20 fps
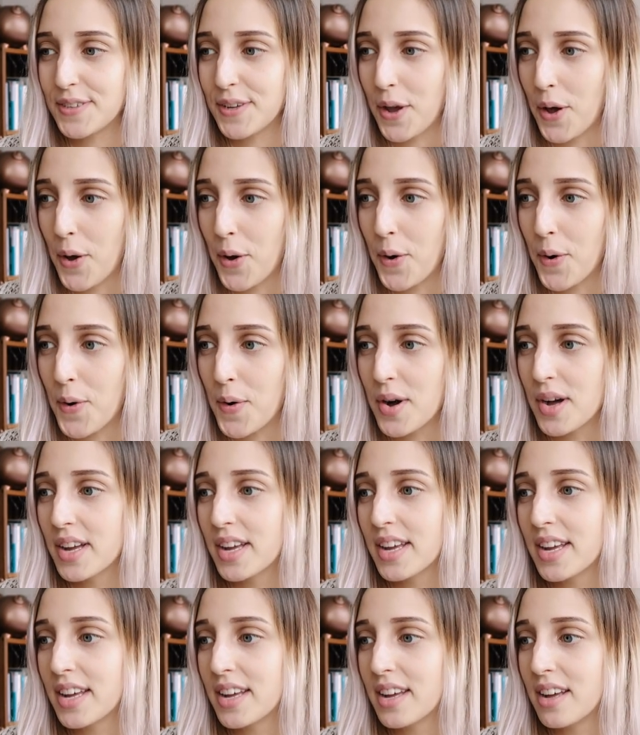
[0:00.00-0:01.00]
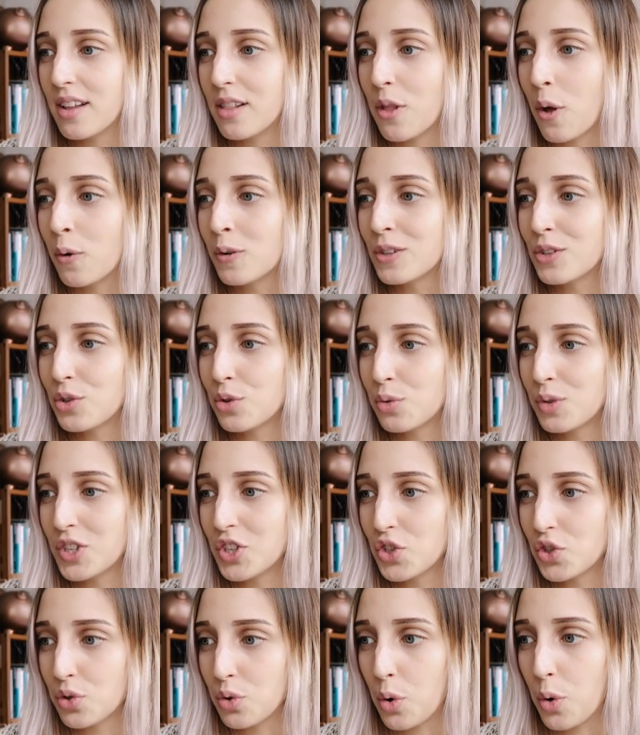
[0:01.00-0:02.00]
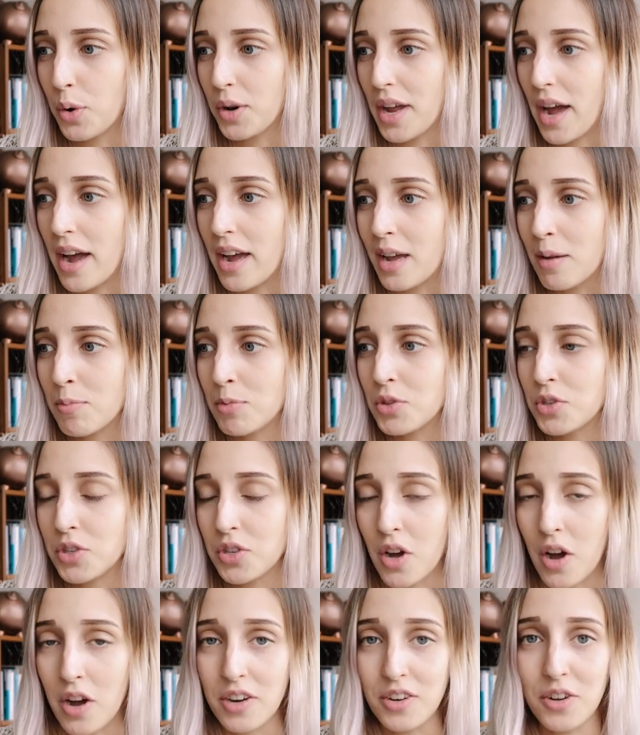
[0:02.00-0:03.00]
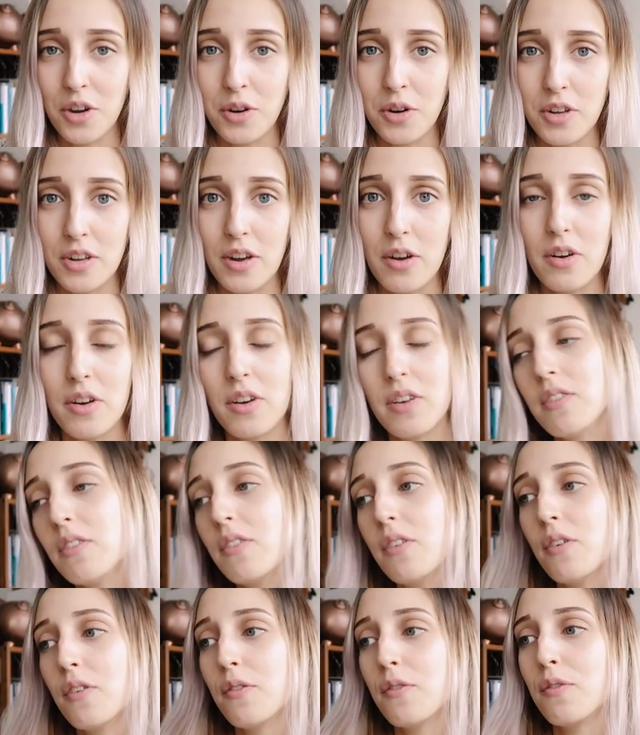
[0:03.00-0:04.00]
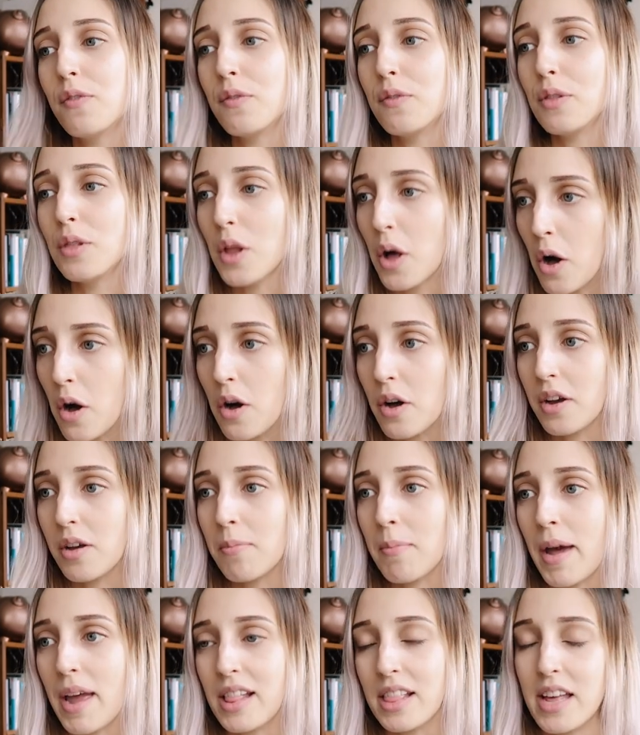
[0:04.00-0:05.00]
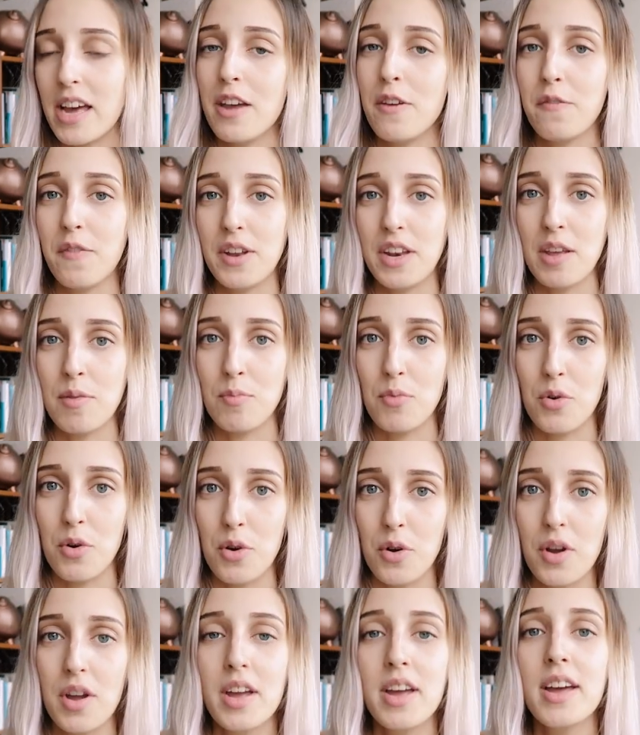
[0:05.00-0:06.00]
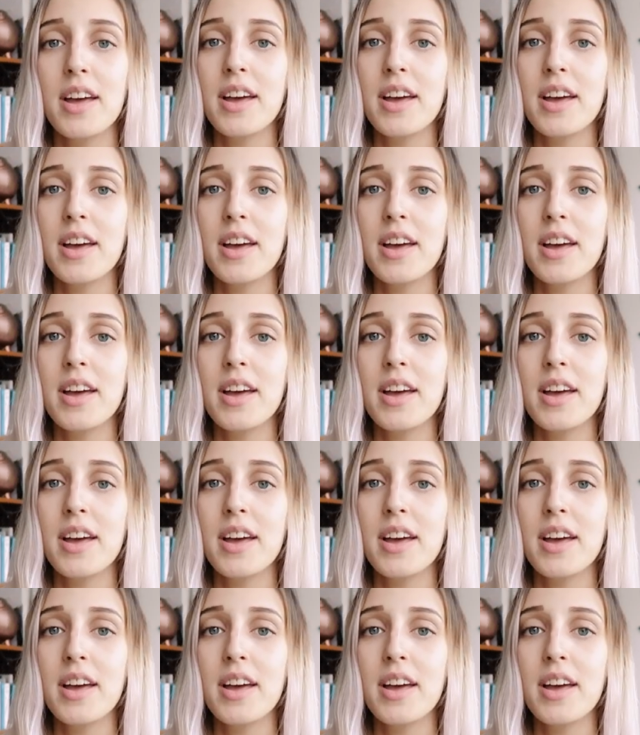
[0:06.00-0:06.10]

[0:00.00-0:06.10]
So long story short, I am not gonna vlog my life anymore.